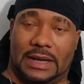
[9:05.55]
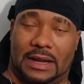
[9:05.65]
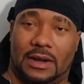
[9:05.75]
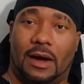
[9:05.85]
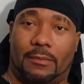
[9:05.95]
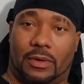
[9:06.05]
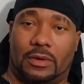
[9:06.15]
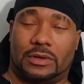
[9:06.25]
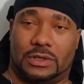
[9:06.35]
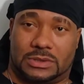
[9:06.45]
n-
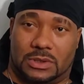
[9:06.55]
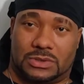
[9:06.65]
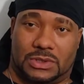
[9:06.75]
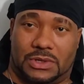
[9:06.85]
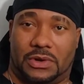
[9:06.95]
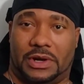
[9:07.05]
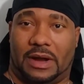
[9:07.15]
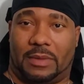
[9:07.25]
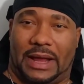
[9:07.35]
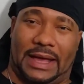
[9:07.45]
number, the social security
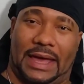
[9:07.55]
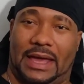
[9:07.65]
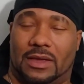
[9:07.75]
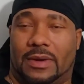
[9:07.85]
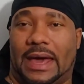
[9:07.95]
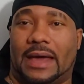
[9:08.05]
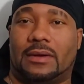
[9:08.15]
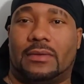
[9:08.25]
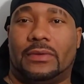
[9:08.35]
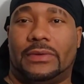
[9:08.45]
number. They gave you
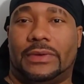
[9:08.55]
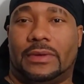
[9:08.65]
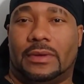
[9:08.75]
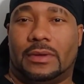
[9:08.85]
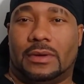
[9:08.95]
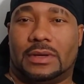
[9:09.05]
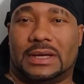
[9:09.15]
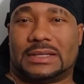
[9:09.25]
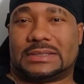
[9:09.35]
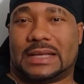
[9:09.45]
that. You
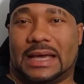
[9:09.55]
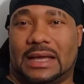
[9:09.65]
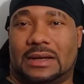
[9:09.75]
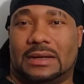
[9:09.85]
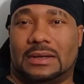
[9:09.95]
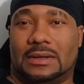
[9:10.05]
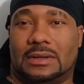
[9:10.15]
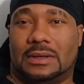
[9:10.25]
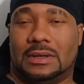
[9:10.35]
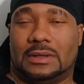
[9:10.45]
understand?
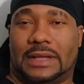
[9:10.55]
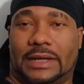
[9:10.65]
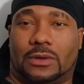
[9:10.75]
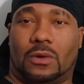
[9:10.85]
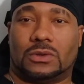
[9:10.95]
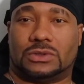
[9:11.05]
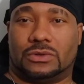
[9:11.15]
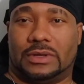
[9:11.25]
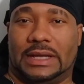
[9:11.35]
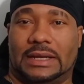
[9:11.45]
They told you
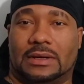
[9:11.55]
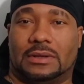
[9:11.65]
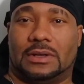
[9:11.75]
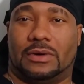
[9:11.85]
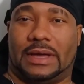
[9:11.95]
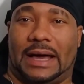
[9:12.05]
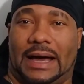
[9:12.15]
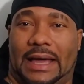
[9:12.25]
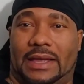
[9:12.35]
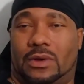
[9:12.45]
you need to know your
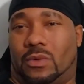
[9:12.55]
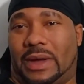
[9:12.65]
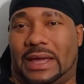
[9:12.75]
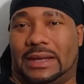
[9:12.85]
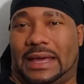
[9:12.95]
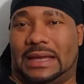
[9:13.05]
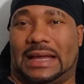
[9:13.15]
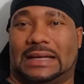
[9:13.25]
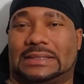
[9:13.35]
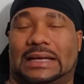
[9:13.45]
height, your weight. They
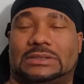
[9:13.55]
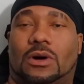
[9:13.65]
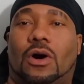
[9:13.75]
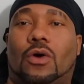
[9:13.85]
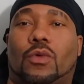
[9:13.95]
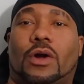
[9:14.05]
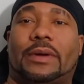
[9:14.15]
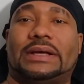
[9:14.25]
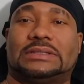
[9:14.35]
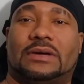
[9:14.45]
that that's all
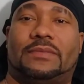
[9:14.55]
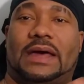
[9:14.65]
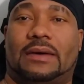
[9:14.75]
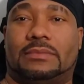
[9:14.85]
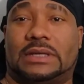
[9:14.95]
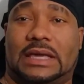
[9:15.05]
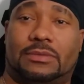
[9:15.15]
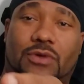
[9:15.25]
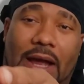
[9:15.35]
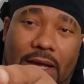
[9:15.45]
worries of them to
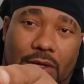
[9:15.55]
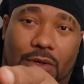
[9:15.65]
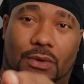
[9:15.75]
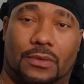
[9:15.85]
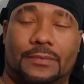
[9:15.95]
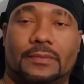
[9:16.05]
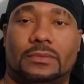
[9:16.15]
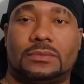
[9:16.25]
keep track of you